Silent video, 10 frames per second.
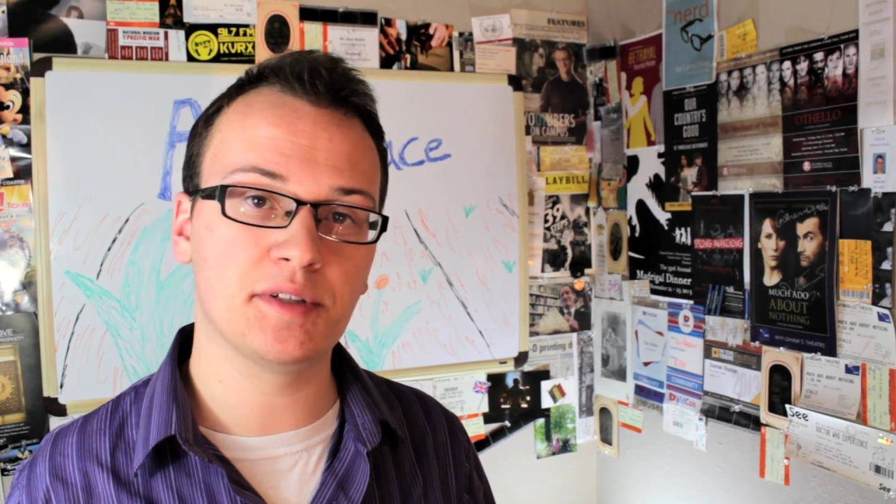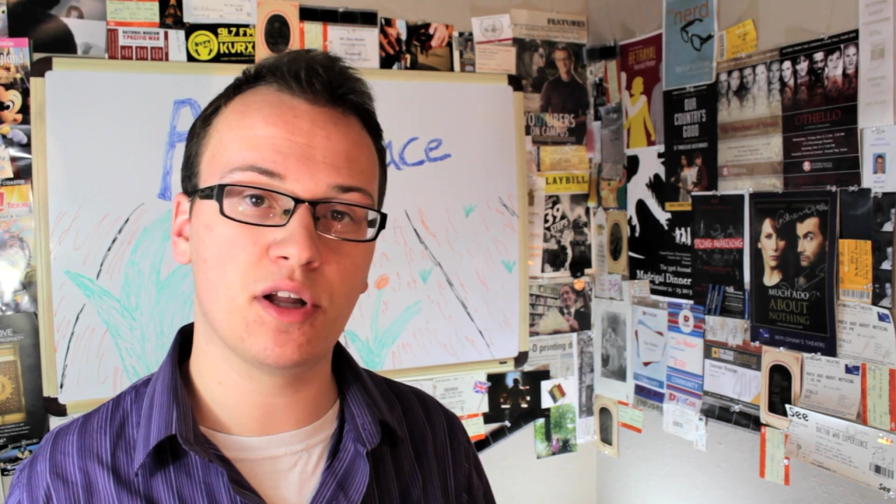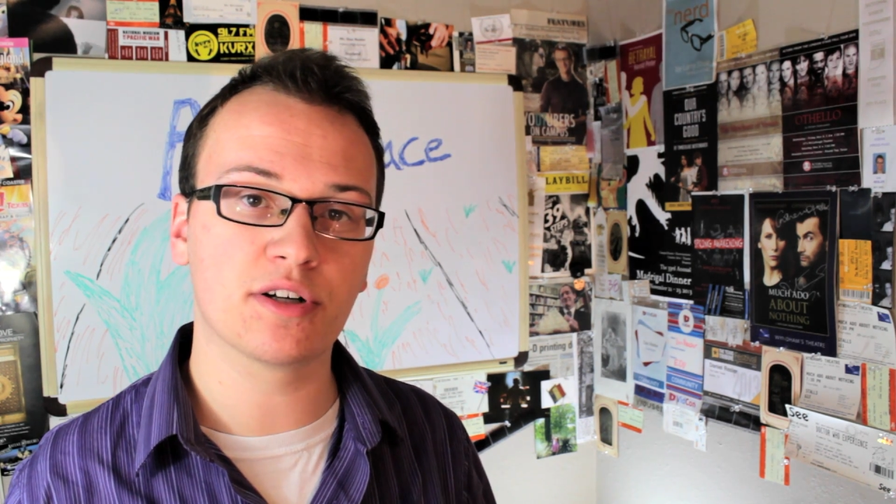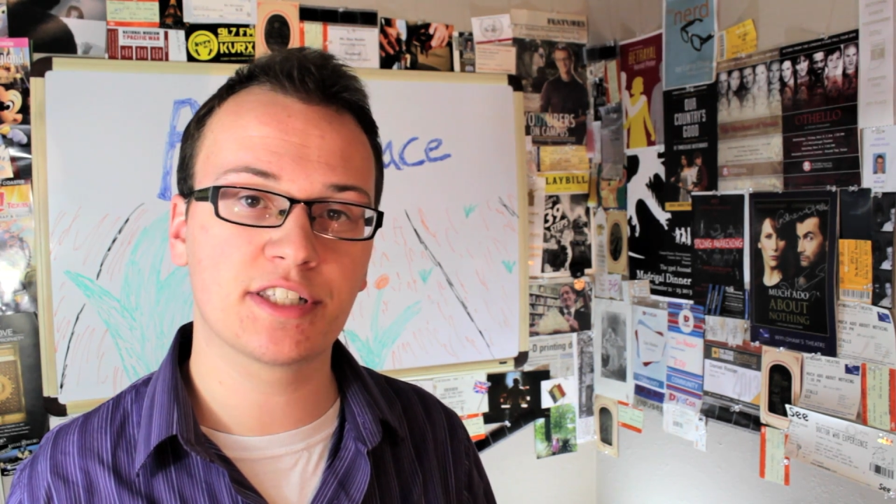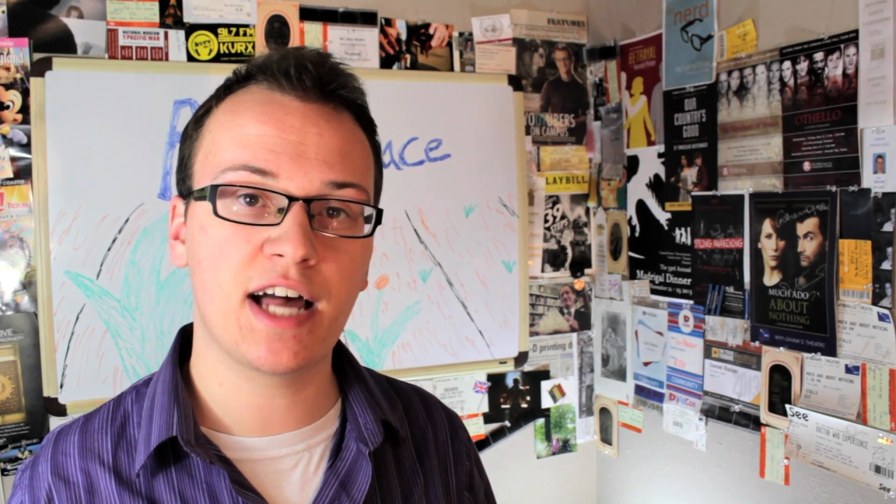
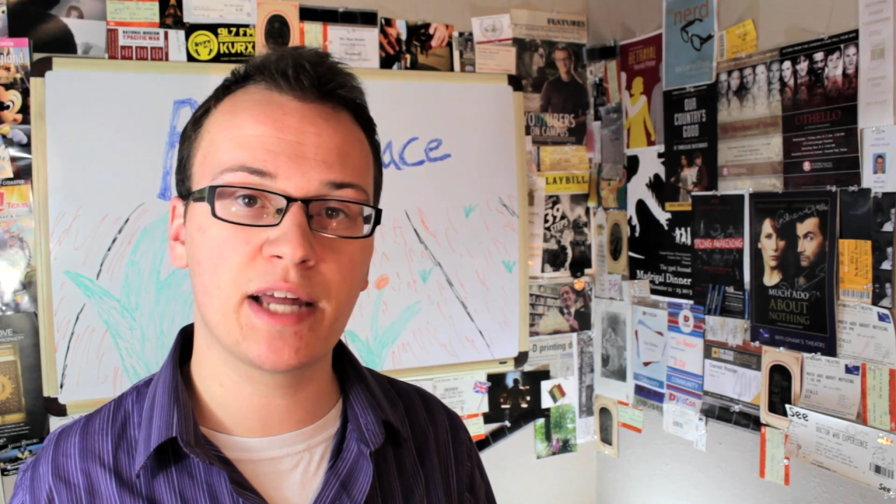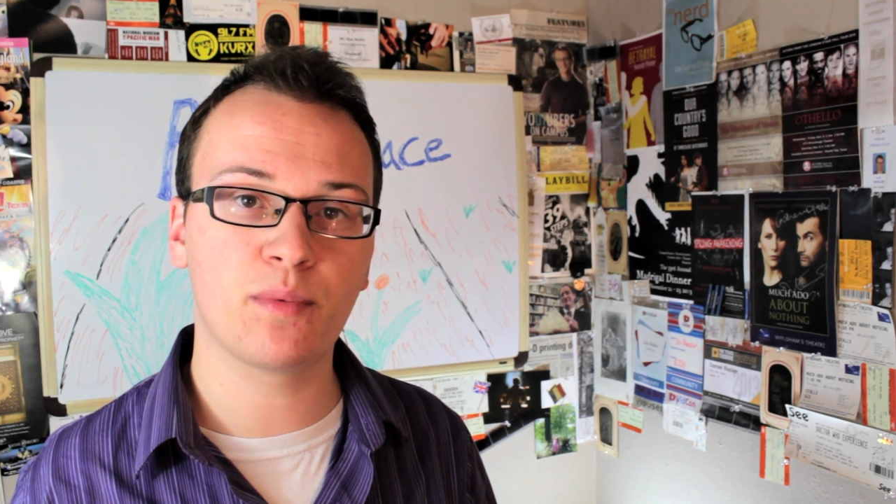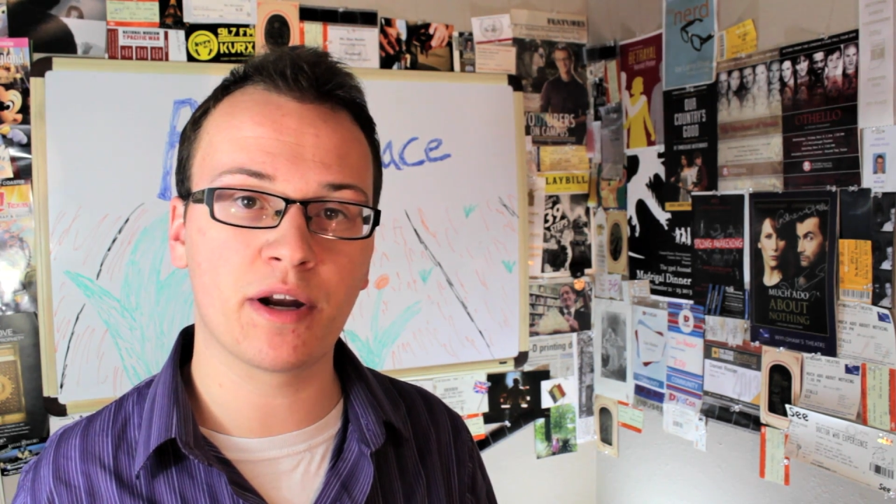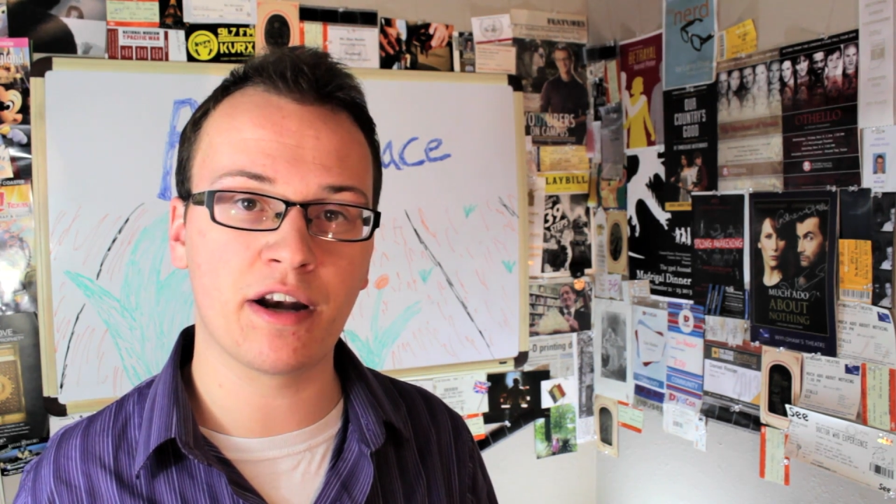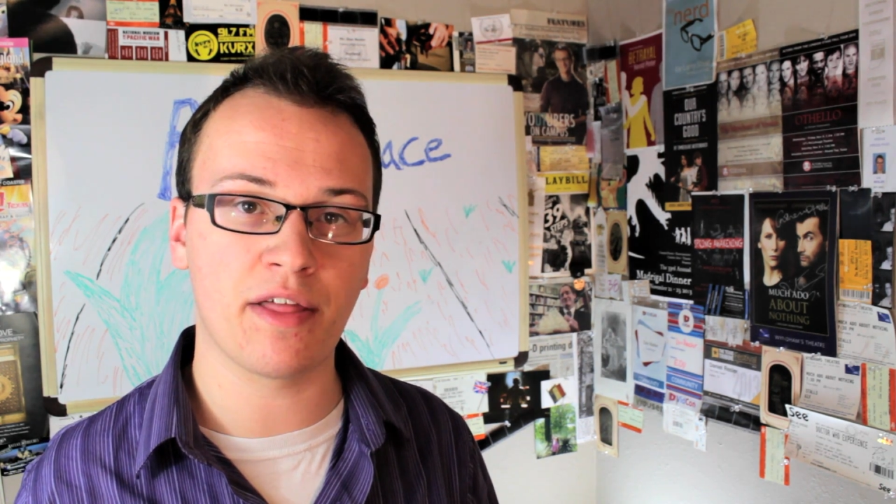alongside
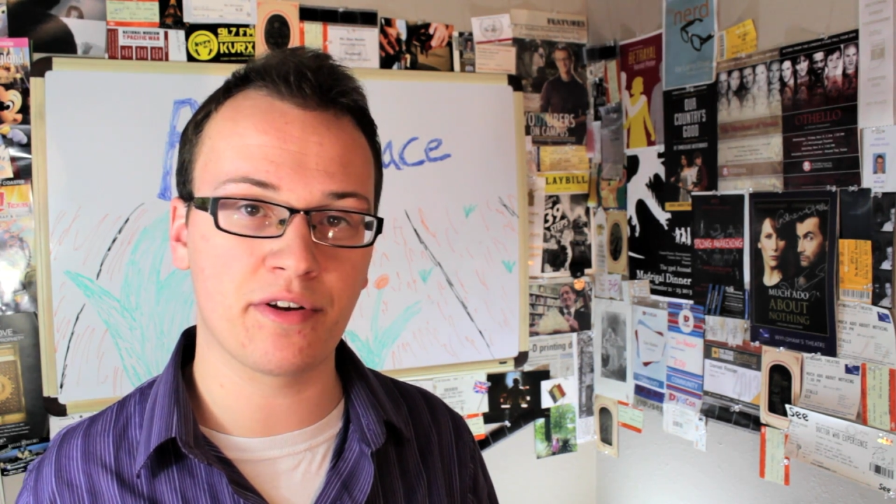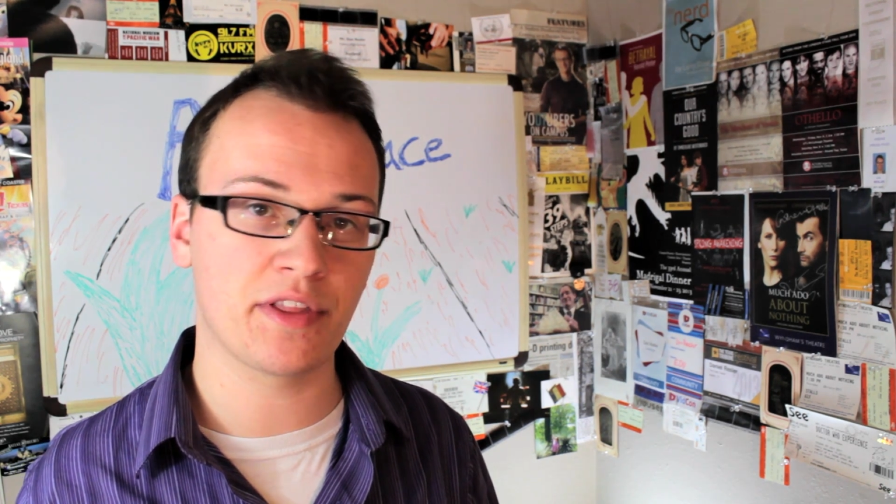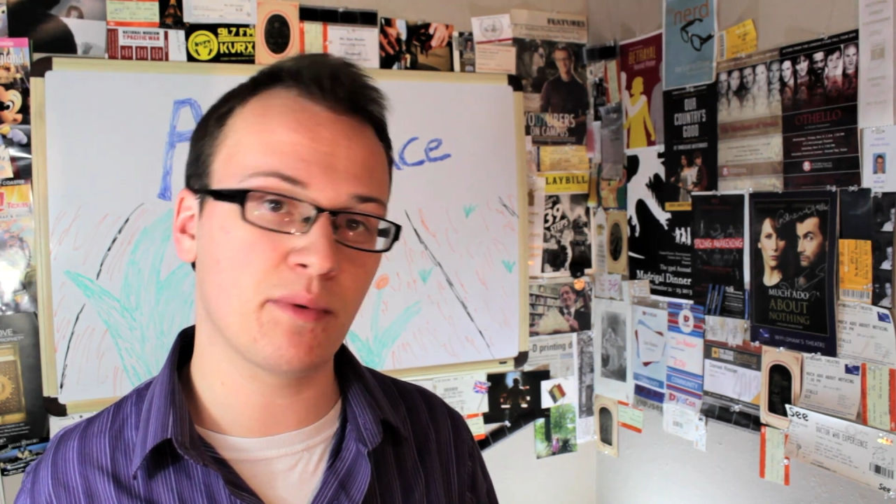one another,